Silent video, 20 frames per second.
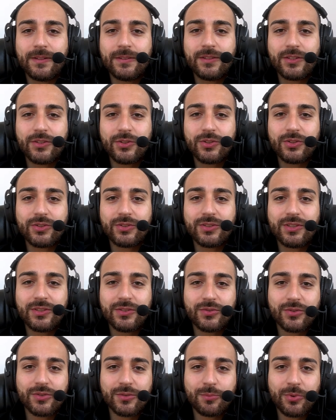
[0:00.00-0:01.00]
there are
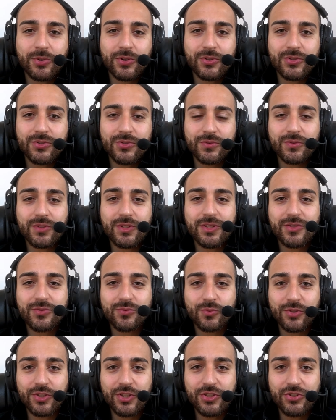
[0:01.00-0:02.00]
different parts of this
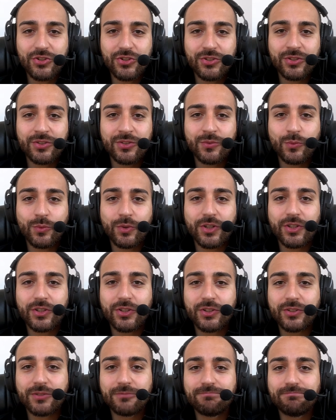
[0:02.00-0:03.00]
region
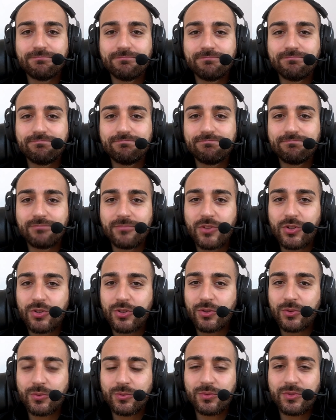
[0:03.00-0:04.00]
where, you
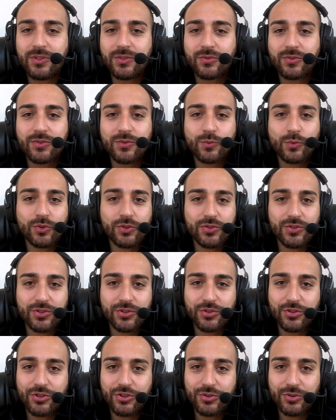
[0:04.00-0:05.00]
know, different words
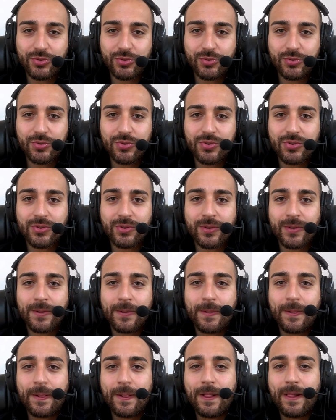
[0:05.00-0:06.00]
are used,
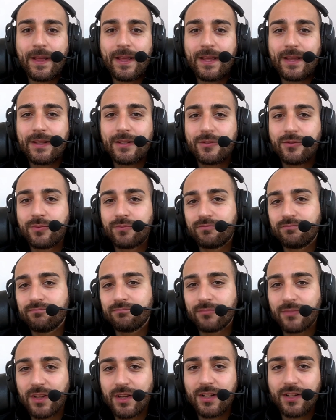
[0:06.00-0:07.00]
and
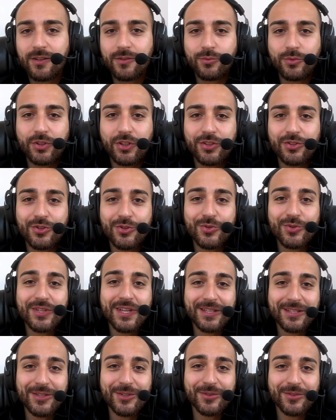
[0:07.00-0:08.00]
we can use
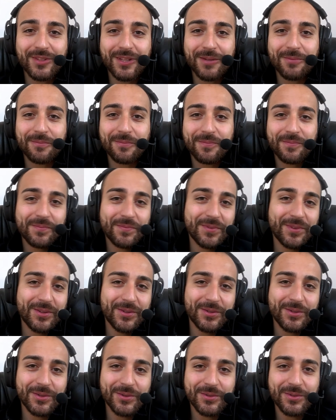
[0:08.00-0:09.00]
any of them,
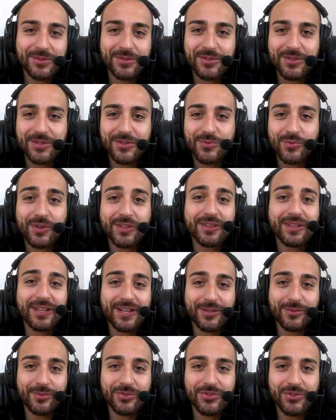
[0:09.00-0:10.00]
you know, it's just one
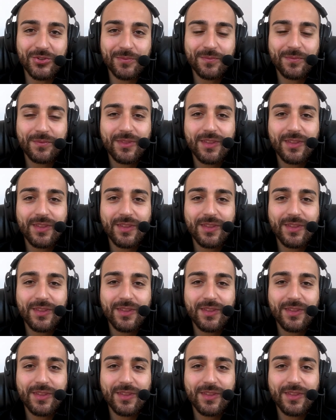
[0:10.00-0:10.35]
language.